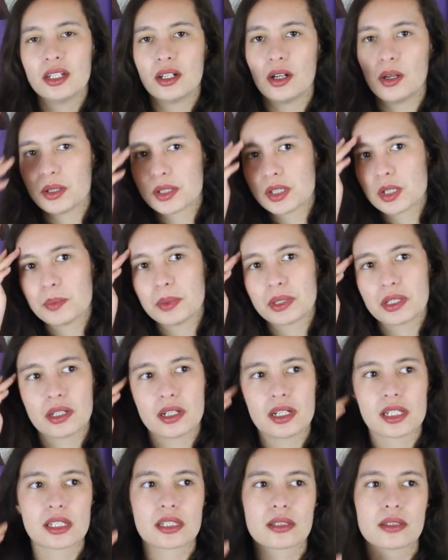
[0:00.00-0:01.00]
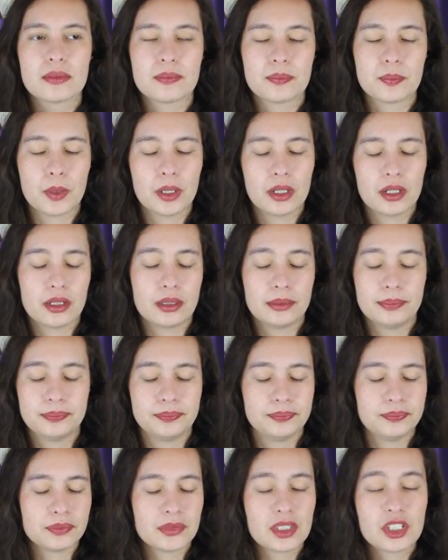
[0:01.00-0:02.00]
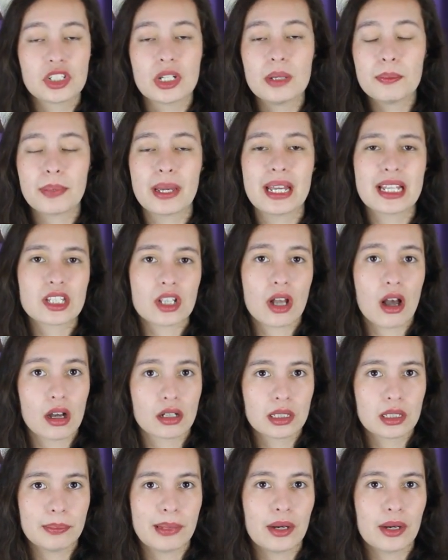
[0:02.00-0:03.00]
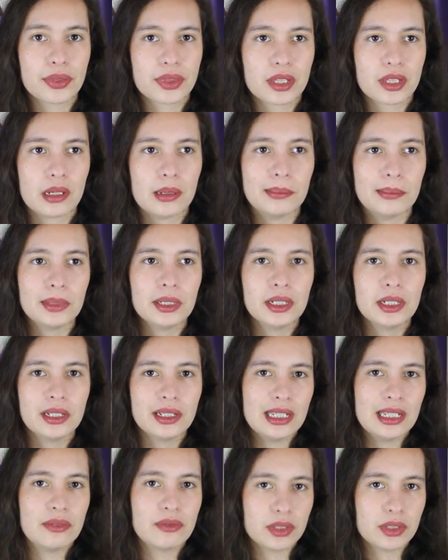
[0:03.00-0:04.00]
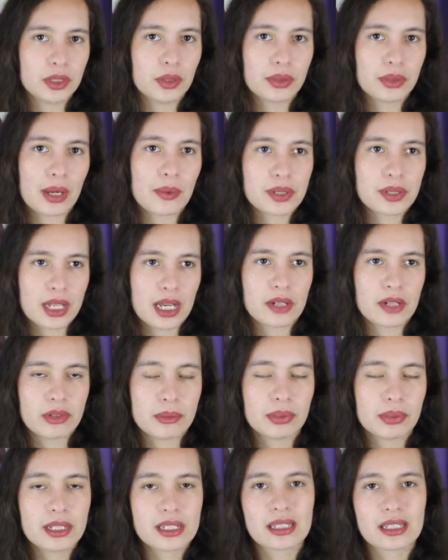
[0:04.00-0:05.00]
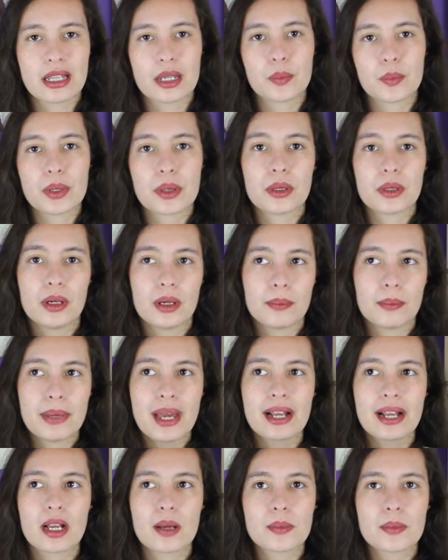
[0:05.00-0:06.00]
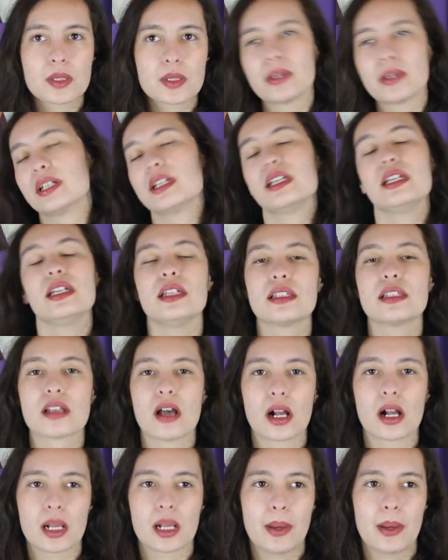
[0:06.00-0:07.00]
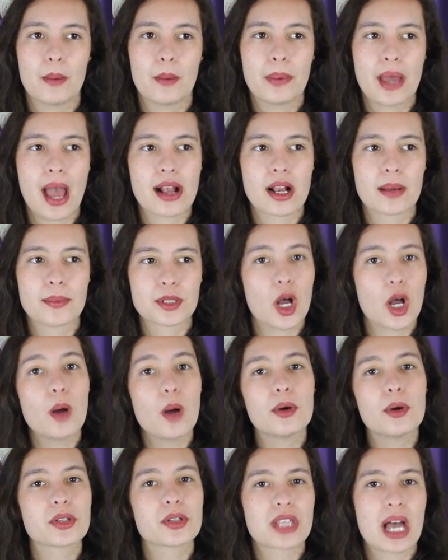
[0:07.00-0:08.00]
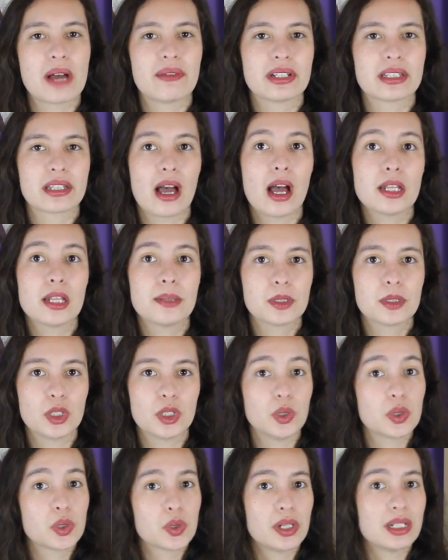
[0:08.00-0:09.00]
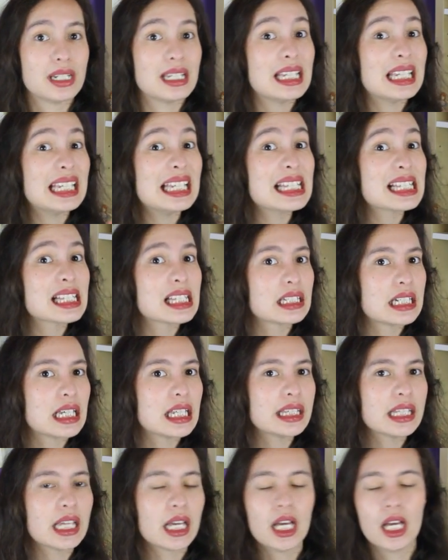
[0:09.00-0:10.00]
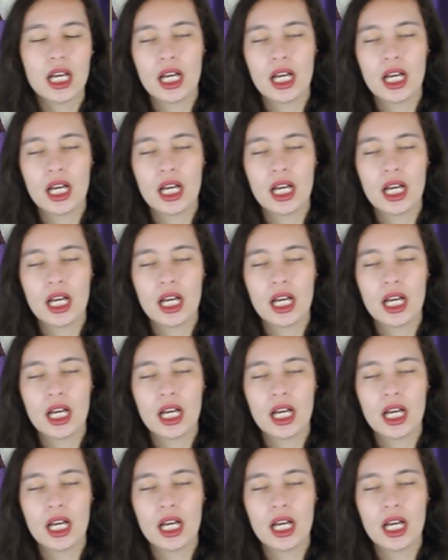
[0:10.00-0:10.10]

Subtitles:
Also because Jinbei talked about them, even though that was kind of implicit, like with Peckham's, when he talked about Peckham's almost having died due to an incident.